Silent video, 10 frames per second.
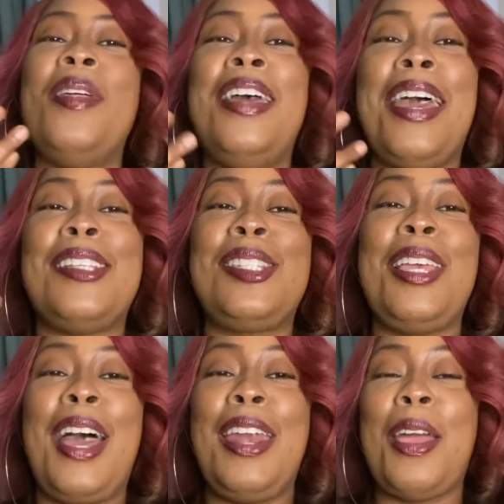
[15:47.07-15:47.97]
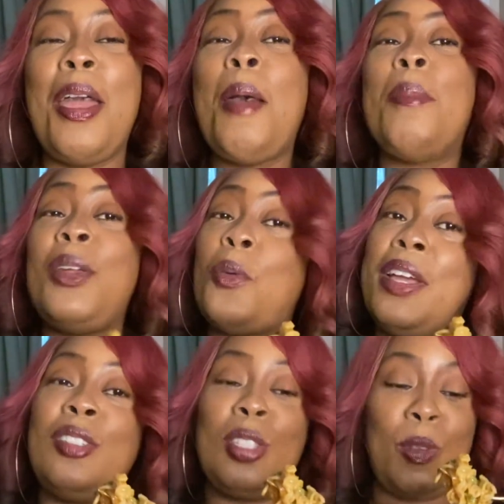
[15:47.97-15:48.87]
And see how they, but anyway,
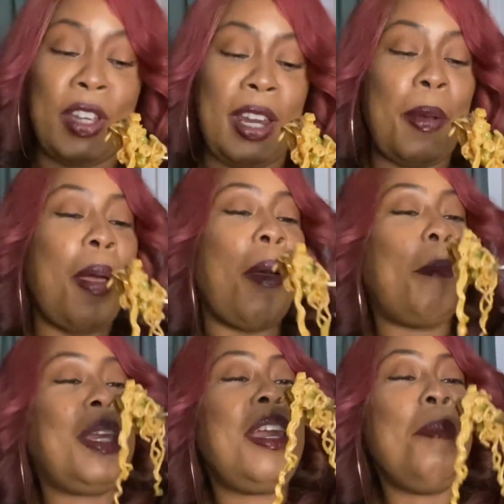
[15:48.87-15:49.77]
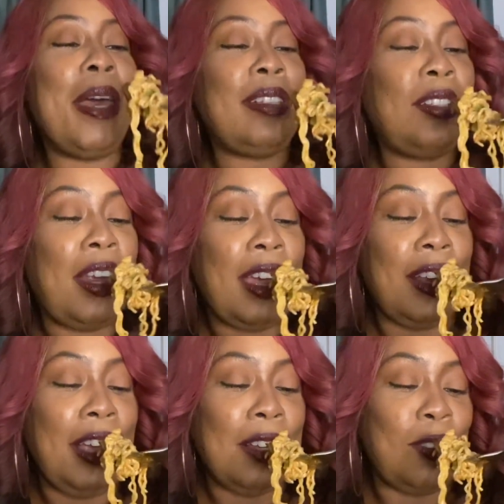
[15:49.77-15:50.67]
it's just funny. But getting back to the
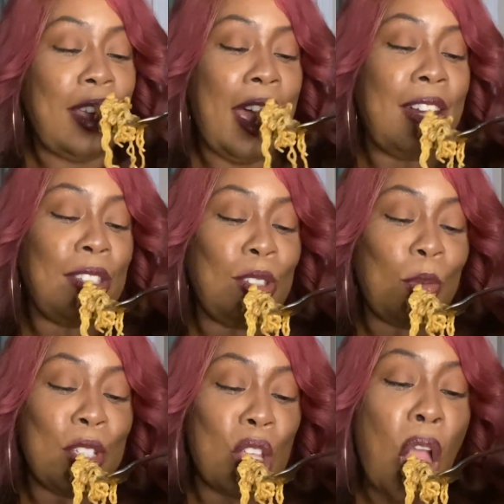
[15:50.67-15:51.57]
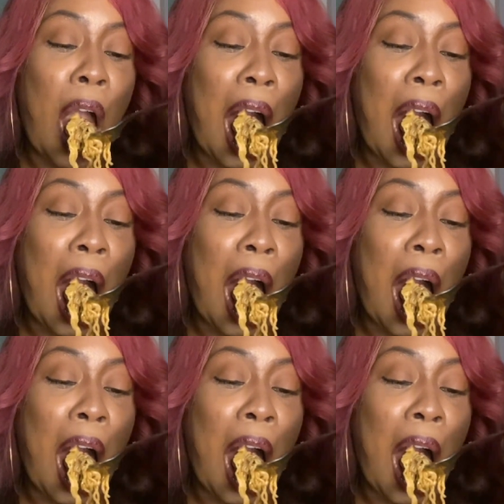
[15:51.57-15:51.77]
Ellie and Zaddy situation.